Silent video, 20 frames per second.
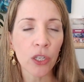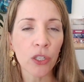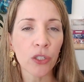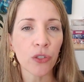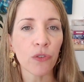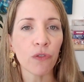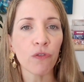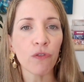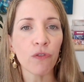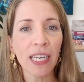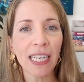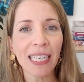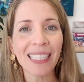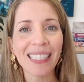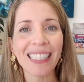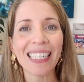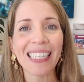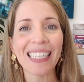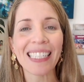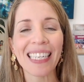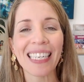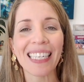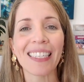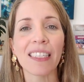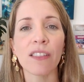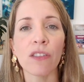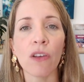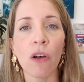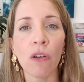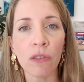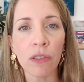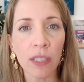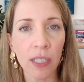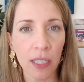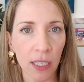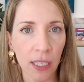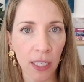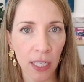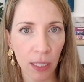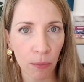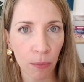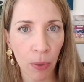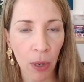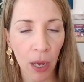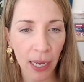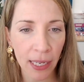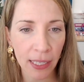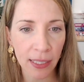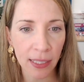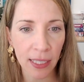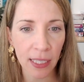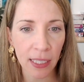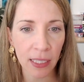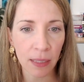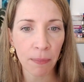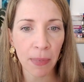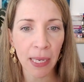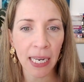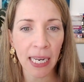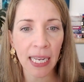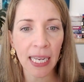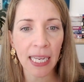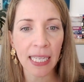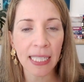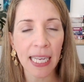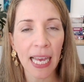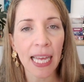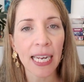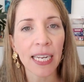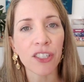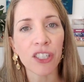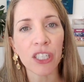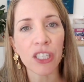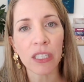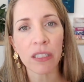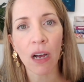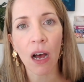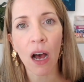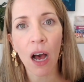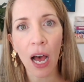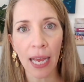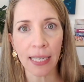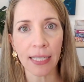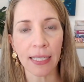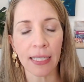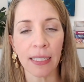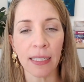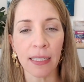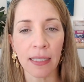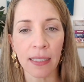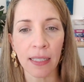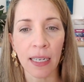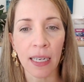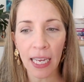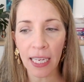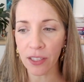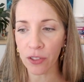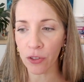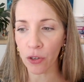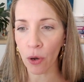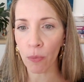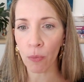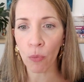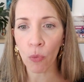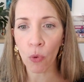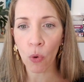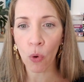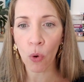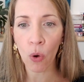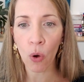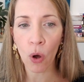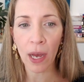So Venus is exalted in Pisces, meaning its energy is heightened. It's got more